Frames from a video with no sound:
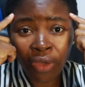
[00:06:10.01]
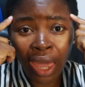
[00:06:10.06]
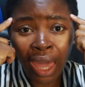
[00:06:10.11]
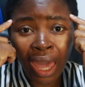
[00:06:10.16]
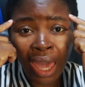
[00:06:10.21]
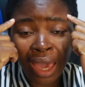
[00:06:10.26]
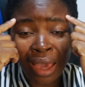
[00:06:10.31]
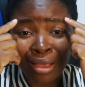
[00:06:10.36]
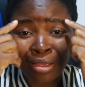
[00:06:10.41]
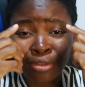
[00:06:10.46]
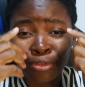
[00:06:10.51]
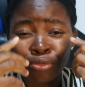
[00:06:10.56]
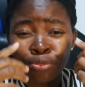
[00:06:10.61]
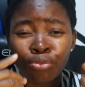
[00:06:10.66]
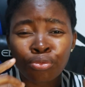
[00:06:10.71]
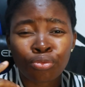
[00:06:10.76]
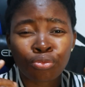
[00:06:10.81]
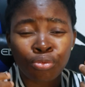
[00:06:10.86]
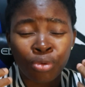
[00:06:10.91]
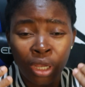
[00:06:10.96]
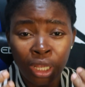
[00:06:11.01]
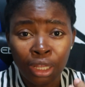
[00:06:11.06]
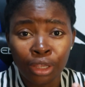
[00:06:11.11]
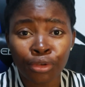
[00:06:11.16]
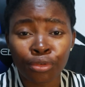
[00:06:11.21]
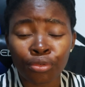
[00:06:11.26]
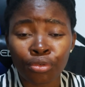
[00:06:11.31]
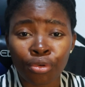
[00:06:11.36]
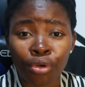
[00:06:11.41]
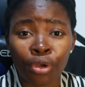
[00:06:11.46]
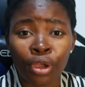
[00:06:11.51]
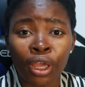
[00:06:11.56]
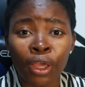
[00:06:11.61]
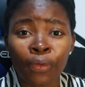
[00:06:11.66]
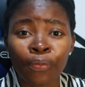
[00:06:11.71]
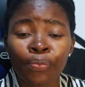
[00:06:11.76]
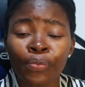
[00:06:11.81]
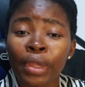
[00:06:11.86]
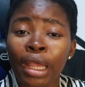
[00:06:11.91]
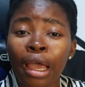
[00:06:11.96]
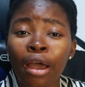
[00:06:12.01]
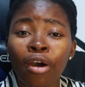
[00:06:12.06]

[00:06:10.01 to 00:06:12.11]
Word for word: hairs really growing